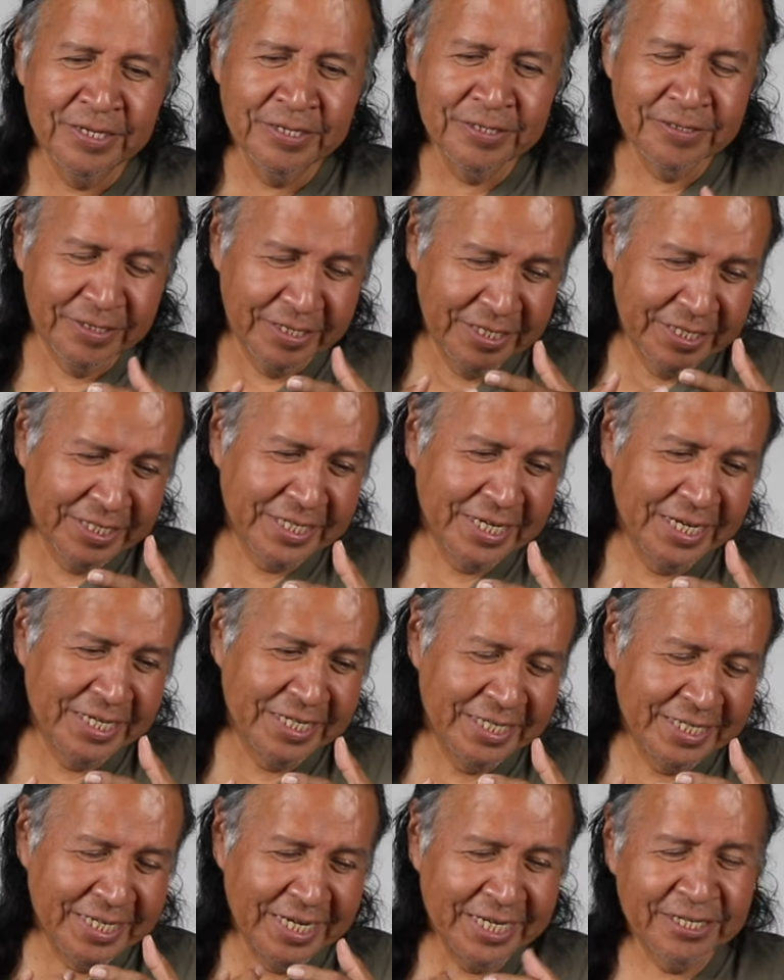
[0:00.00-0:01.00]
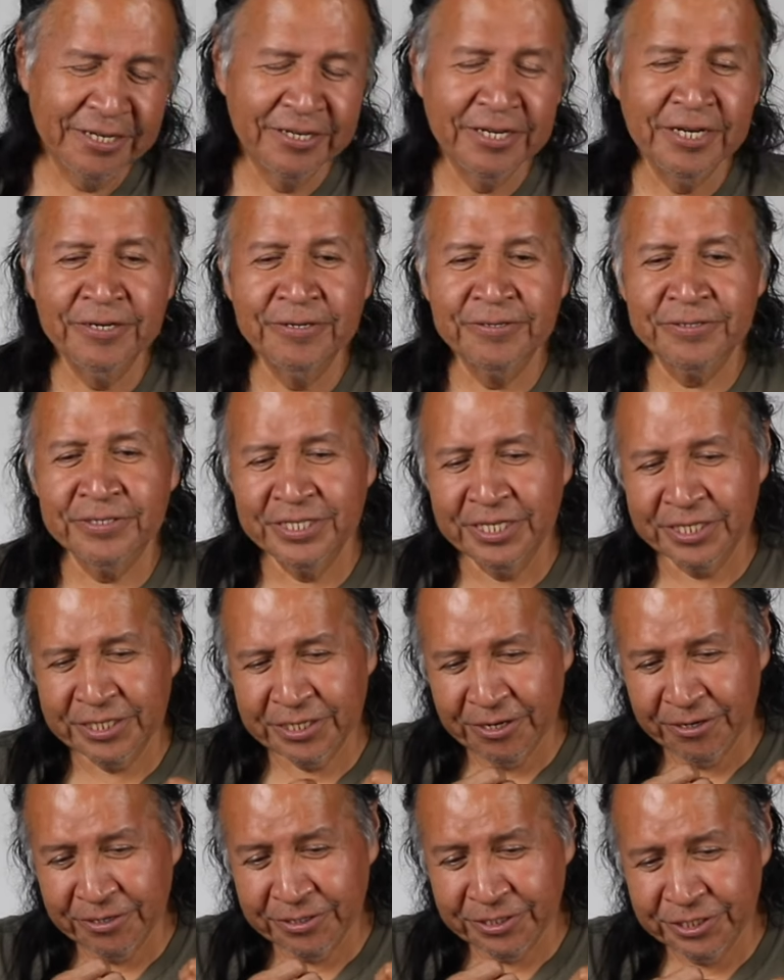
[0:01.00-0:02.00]
So they decide to take their arrows and they
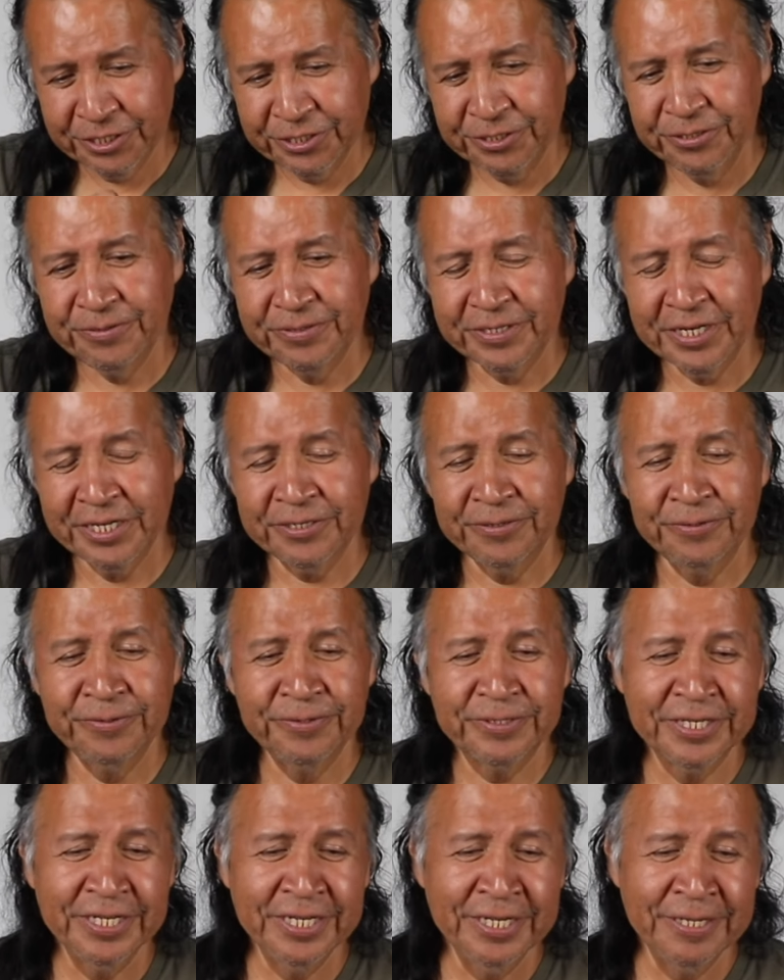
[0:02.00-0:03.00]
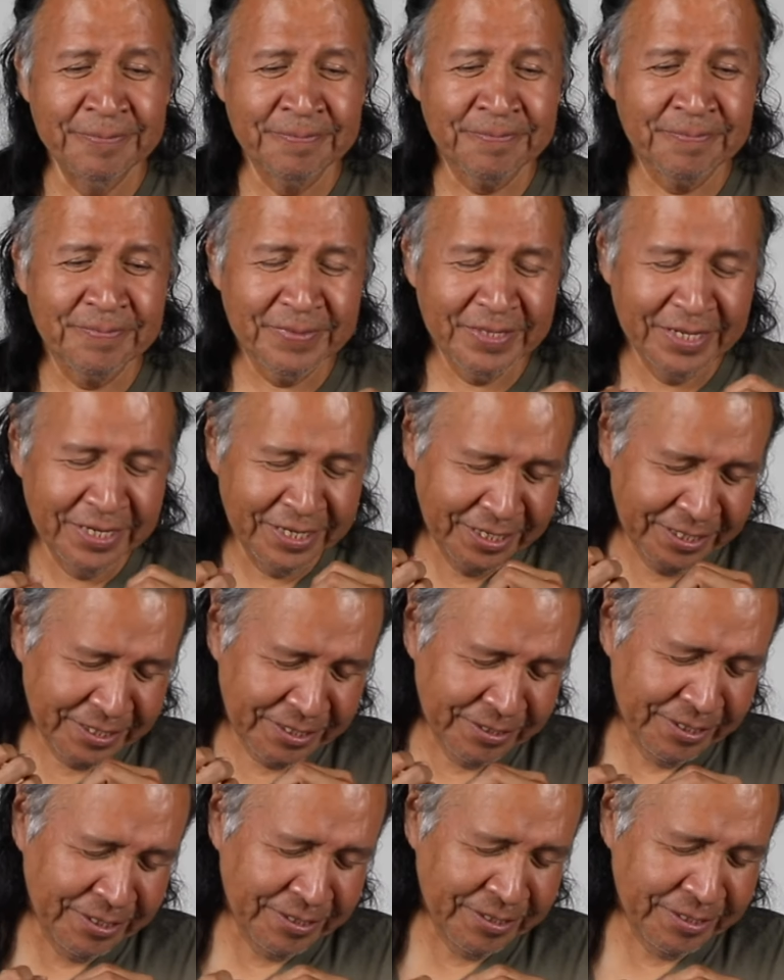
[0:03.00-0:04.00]
start to shoot at the Uktena. They
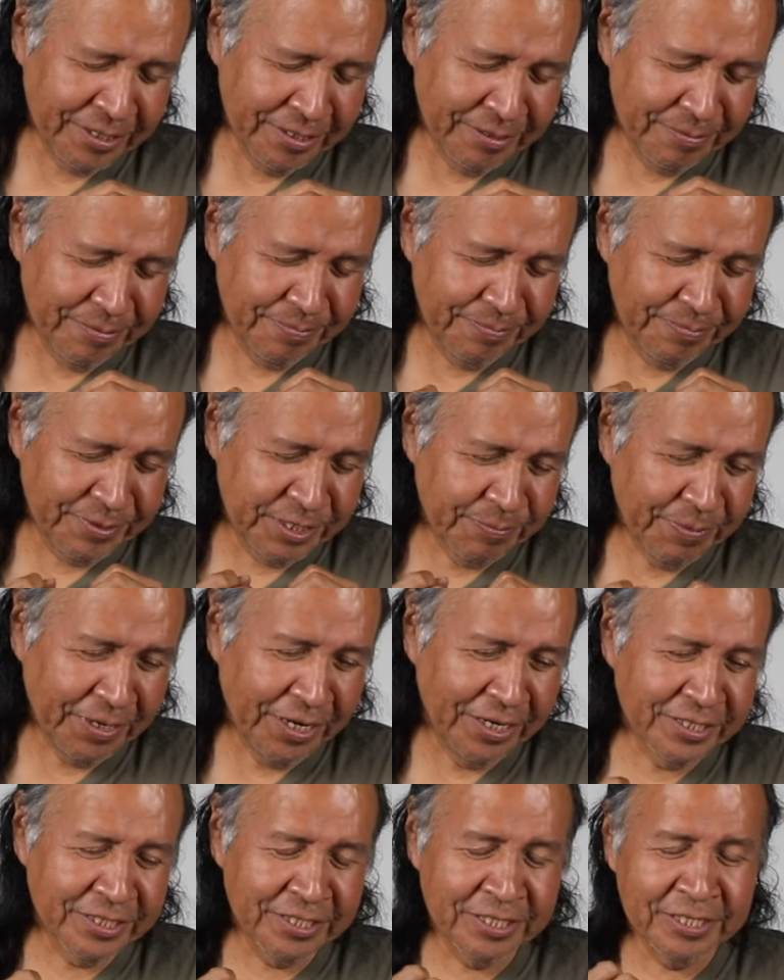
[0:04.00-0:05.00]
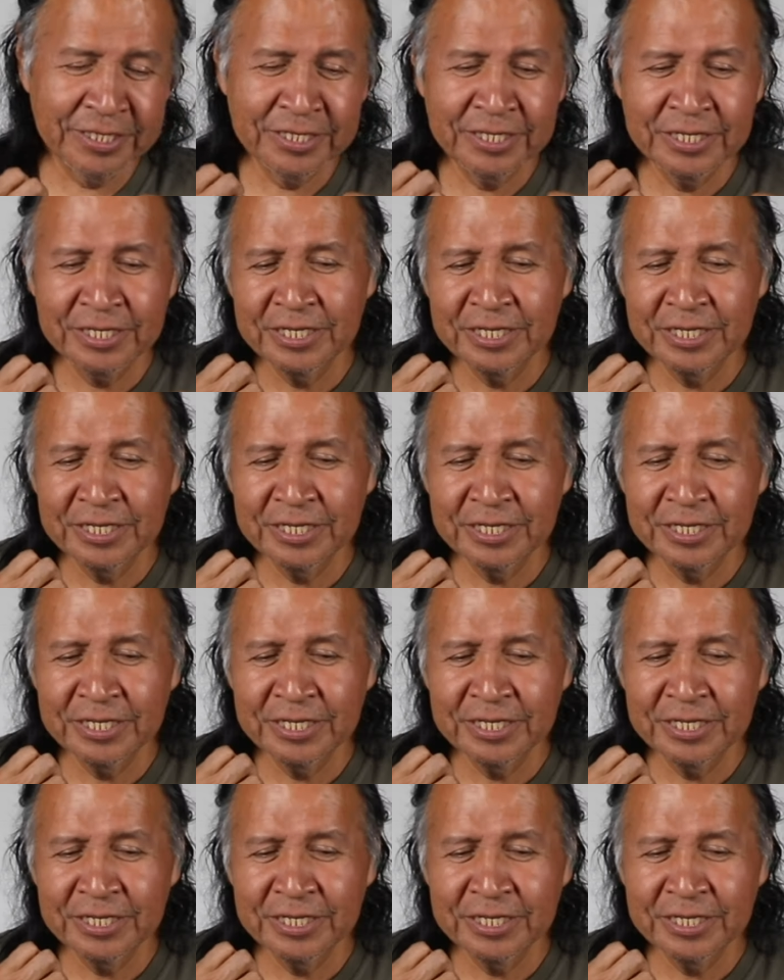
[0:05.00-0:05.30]
hit the spots.